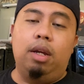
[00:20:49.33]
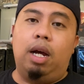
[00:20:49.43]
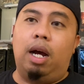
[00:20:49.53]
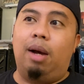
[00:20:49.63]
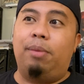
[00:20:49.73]

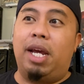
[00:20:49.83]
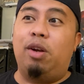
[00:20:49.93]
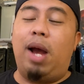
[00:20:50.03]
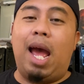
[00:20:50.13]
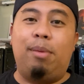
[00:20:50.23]
I
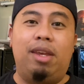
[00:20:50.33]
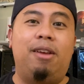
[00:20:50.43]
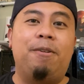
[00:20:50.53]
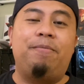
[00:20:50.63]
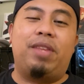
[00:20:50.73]
know
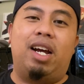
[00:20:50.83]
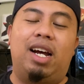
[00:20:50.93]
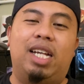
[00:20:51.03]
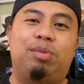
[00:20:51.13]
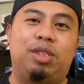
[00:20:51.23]
Abby
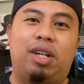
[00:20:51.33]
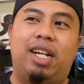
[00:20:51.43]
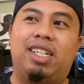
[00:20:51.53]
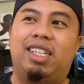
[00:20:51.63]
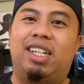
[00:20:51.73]
has been
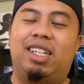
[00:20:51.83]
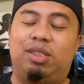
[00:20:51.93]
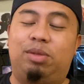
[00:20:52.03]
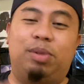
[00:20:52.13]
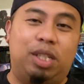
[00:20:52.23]
trying to,
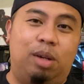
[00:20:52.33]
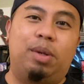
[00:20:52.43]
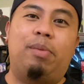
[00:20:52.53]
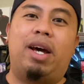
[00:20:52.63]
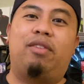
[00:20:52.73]
has been telling
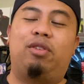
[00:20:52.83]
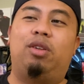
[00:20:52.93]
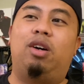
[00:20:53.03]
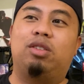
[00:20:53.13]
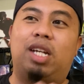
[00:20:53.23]
me about it for a
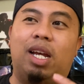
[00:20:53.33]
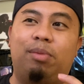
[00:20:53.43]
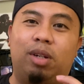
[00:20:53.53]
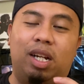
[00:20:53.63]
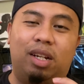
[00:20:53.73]
long
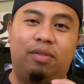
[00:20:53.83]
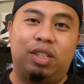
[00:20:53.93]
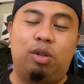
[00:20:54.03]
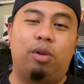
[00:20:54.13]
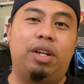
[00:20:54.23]
time.
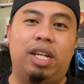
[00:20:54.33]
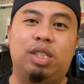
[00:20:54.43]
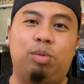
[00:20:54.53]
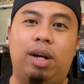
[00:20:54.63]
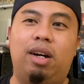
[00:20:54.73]
Victoria
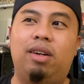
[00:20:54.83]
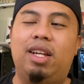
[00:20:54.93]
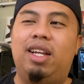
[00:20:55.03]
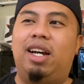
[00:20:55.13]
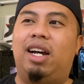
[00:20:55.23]
as well.
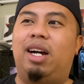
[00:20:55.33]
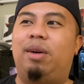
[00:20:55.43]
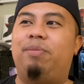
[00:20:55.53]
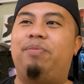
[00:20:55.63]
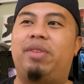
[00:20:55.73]

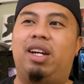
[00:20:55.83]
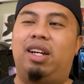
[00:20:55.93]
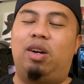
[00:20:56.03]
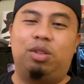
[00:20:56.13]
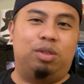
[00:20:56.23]

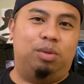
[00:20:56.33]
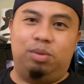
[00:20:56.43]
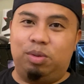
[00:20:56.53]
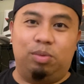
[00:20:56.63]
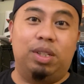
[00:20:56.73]
Also
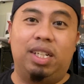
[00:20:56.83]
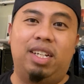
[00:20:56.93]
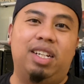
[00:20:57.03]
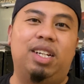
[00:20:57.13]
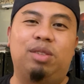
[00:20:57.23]

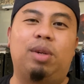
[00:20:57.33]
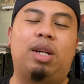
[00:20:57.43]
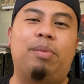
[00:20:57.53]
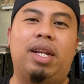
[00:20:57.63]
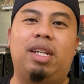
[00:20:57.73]
really
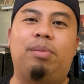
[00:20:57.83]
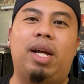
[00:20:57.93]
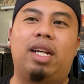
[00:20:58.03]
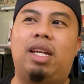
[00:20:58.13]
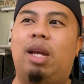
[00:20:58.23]
recommending
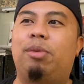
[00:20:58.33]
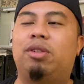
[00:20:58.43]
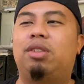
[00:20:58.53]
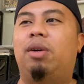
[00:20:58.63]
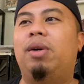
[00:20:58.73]
Black Hammer.
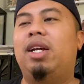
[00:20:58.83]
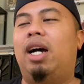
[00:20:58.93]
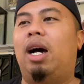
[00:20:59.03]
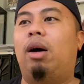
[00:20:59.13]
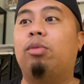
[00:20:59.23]
So
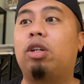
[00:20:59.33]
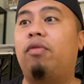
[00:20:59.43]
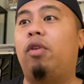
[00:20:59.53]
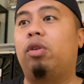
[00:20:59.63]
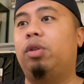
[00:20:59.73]
I'm looking
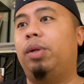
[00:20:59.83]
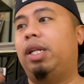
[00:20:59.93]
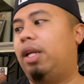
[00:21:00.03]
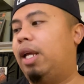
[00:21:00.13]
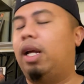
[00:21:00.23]
forward to
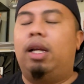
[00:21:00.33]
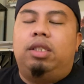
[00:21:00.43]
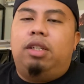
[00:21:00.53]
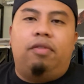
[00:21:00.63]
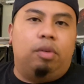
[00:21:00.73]
it, and
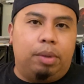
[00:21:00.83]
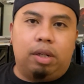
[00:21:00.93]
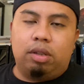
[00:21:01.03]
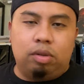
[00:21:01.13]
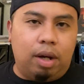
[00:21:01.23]
it's Jeff
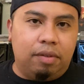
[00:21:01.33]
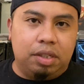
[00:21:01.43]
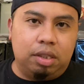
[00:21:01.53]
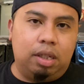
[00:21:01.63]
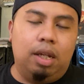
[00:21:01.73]
Lemire. So
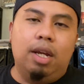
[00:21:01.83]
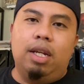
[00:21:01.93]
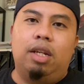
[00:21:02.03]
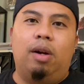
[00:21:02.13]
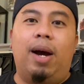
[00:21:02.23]
obviously,
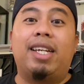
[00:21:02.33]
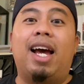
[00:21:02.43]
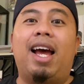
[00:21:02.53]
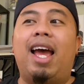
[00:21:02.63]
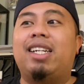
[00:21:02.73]

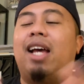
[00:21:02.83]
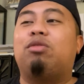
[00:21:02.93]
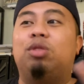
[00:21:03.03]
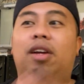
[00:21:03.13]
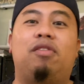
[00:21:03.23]
I had to have
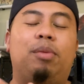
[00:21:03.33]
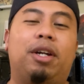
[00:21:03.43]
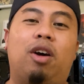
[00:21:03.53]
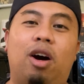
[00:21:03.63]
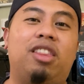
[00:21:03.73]
some Jeff Lemire on